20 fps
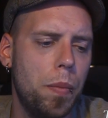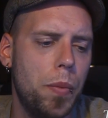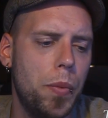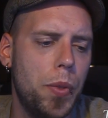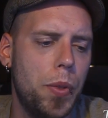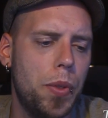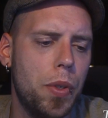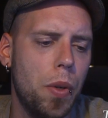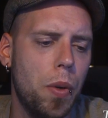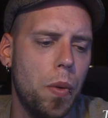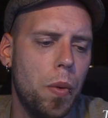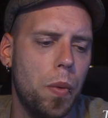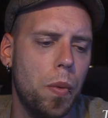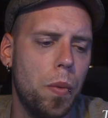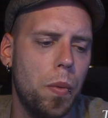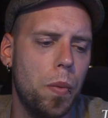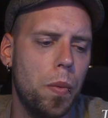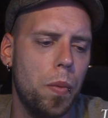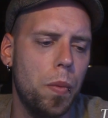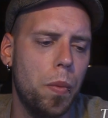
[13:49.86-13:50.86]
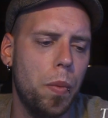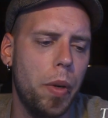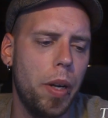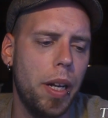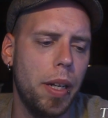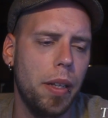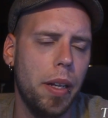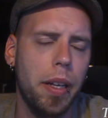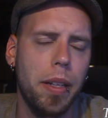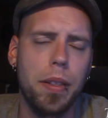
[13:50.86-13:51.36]
So what
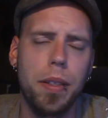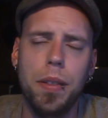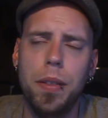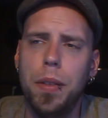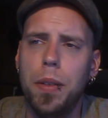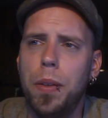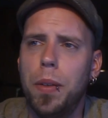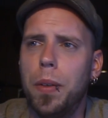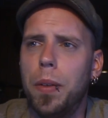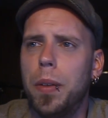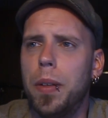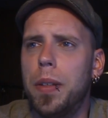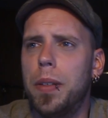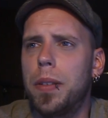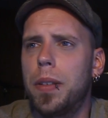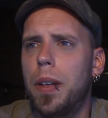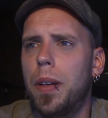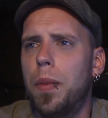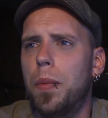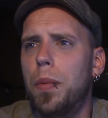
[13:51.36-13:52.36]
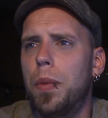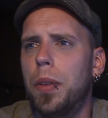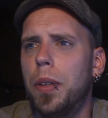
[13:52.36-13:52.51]
I'd like to do is I